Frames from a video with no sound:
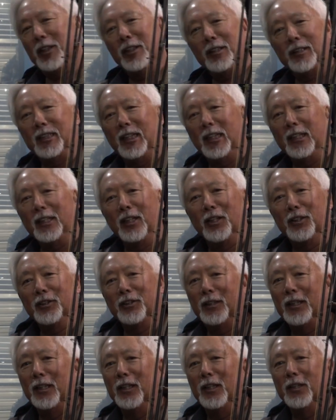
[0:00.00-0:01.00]
just sitting there
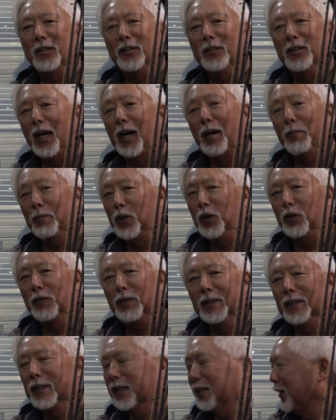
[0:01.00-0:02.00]
still, not
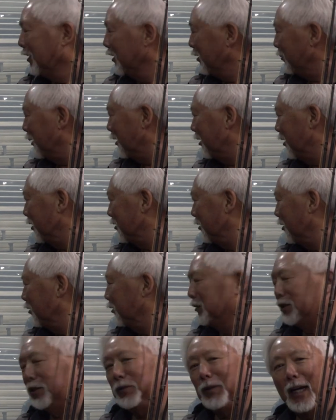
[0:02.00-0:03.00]
moving. Because
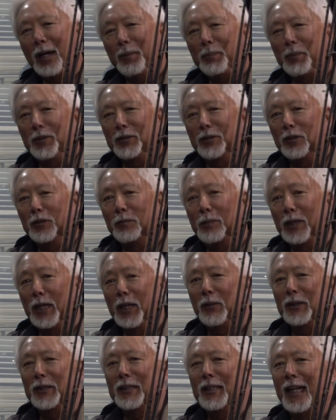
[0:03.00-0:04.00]
those stripers, those
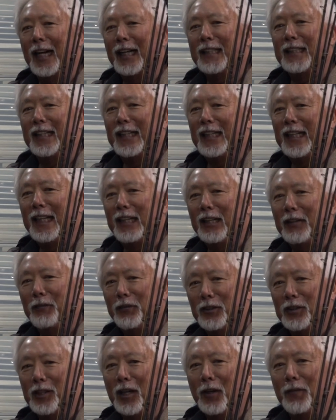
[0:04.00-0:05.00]
big ones, like to eat
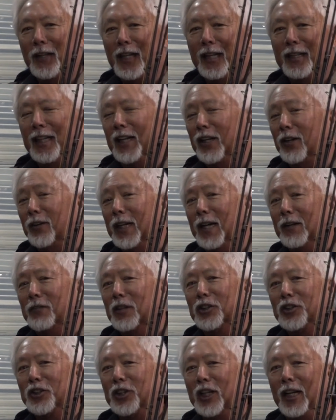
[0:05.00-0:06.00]
stuff that they don't have
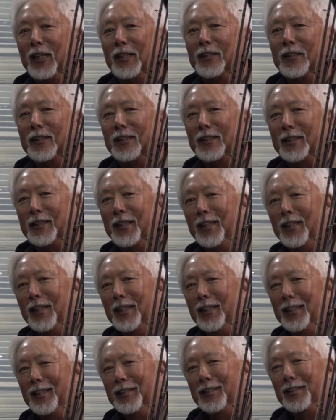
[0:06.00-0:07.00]
to chase.
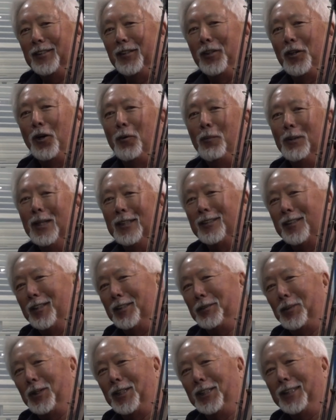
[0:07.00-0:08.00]
So don't miss
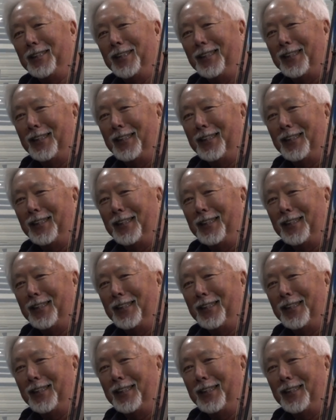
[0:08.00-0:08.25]
this one.